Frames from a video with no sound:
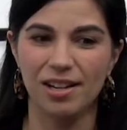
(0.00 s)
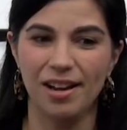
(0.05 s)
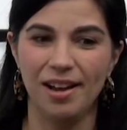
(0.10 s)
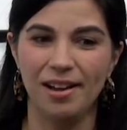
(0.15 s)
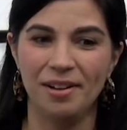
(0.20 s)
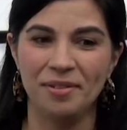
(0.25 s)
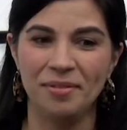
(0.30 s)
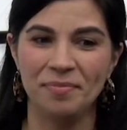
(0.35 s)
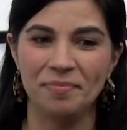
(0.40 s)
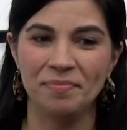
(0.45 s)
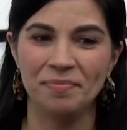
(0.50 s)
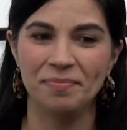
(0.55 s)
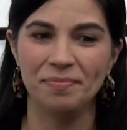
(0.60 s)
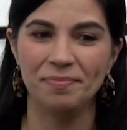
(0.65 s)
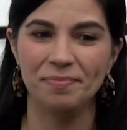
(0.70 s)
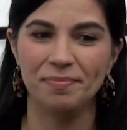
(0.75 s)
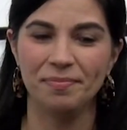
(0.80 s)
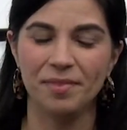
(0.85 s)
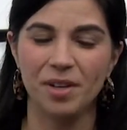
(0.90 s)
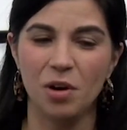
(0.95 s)
um,
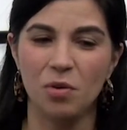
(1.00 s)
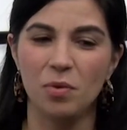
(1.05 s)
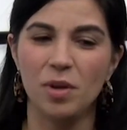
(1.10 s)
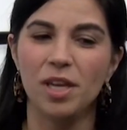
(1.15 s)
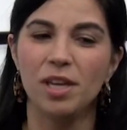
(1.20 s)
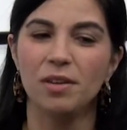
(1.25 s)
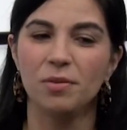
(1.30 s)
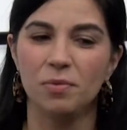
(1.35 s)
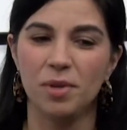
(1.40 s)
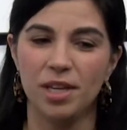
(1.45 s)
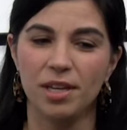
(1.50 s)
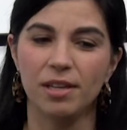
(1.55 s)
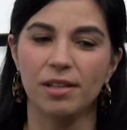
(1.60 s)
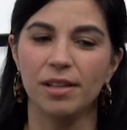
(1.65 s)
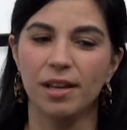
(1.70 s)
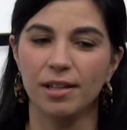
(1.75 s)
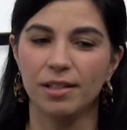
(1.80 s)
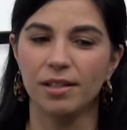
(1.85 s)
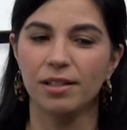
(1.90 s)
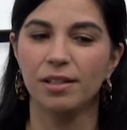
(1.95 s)
we, we
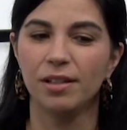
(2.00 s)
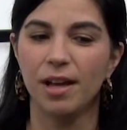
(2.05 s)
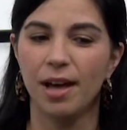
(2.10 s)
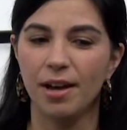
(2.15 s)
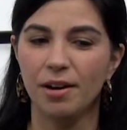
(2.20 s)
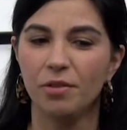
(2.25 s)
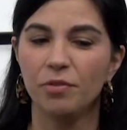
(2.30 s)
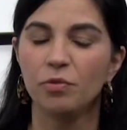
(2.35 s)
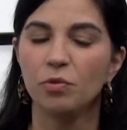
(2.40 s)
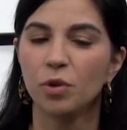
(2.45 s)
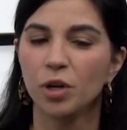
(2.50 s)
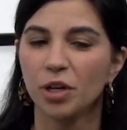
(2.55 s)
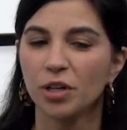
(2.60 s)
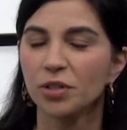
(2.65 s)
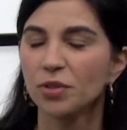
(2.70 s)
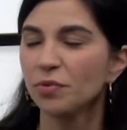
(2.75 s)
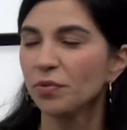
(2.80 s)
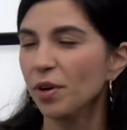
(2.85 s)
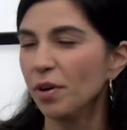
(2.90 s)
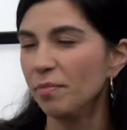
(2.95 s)
collect a lot of
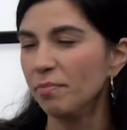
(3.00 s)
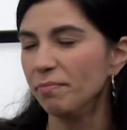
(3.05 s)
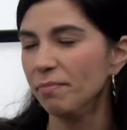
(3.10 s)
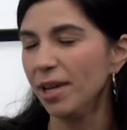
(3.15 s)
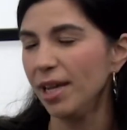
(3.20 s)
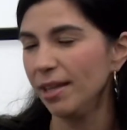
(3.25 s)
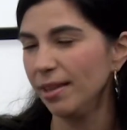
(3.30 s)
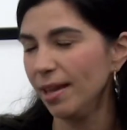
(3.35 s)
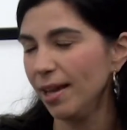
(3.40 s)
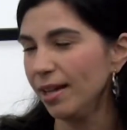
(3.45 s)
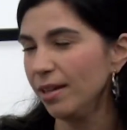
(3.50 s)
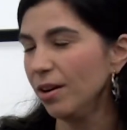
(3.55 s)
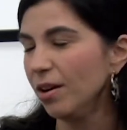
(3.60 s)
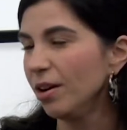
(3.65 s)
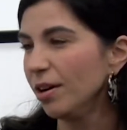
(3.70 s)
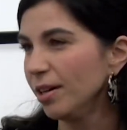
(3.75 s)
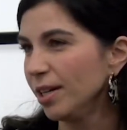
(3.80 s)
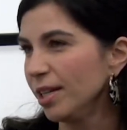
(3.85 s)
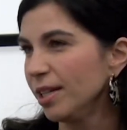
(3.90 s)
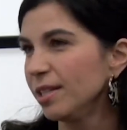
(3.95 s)
works from Main Line
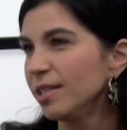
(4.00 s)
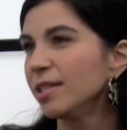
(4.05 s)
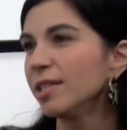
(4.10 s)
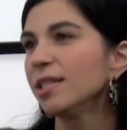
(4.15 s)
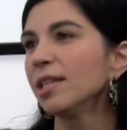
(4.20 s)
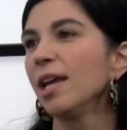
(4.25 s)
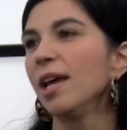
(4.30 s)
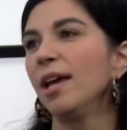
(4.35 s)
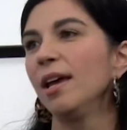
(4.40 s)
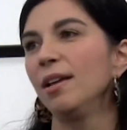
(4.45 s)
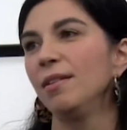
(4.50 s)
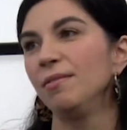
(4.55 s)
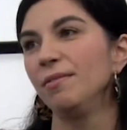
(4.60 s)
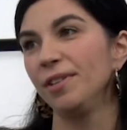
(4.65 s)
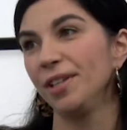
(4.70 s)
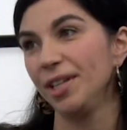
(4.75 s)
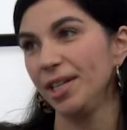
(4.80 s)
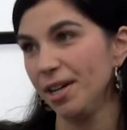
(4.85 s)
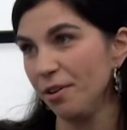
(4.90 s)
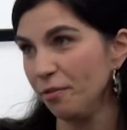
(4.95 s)
artists and
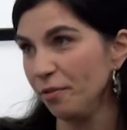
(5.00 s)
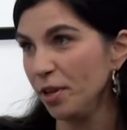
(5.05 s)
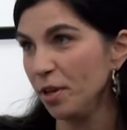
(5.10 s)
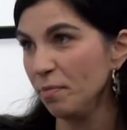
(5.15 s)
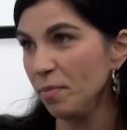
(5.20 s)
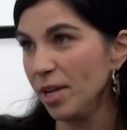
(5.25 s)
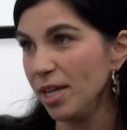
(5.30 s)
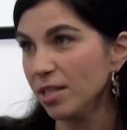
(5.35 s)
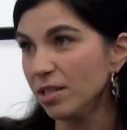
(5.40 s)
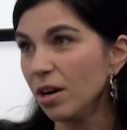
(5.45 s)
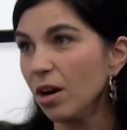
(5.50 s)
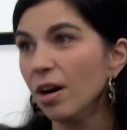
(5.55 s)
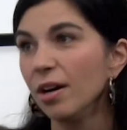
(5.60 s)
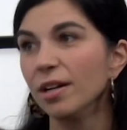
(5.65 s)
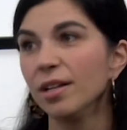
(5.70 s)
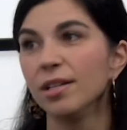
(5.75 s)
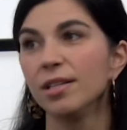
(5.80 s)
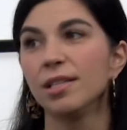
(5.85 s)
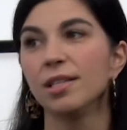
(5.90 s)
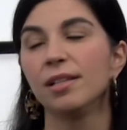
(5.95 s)
Philadelphia based
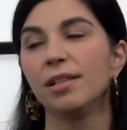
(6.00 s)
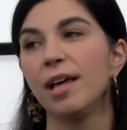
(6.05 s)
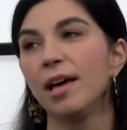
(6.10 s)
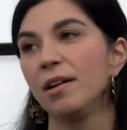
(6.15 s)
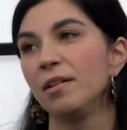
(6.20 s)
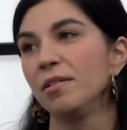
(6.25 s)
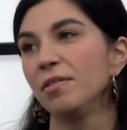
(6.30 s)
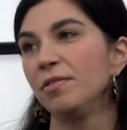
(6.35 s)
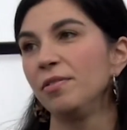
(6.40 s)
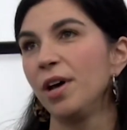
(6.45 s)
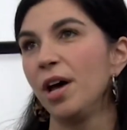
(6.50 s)
artists, a lot of